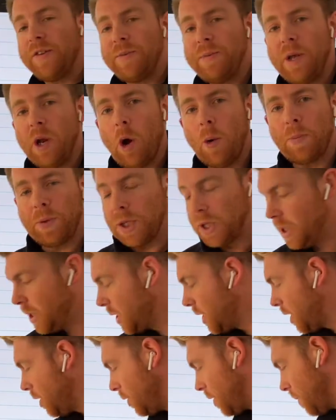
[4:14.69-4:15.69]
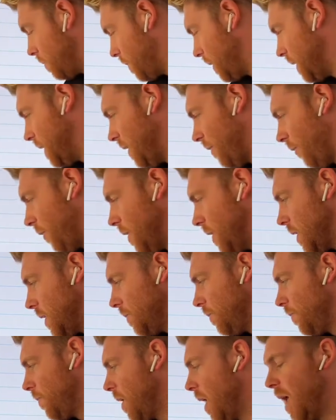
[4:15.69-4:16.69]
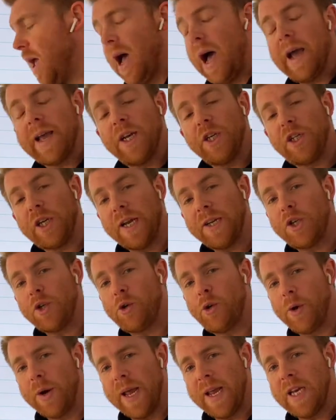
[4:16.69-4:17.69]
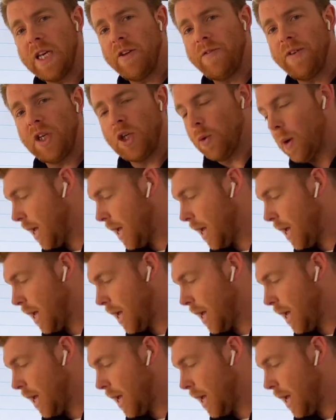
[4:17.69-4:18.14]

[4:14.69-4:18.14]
me options to do something different. I can change it to an individual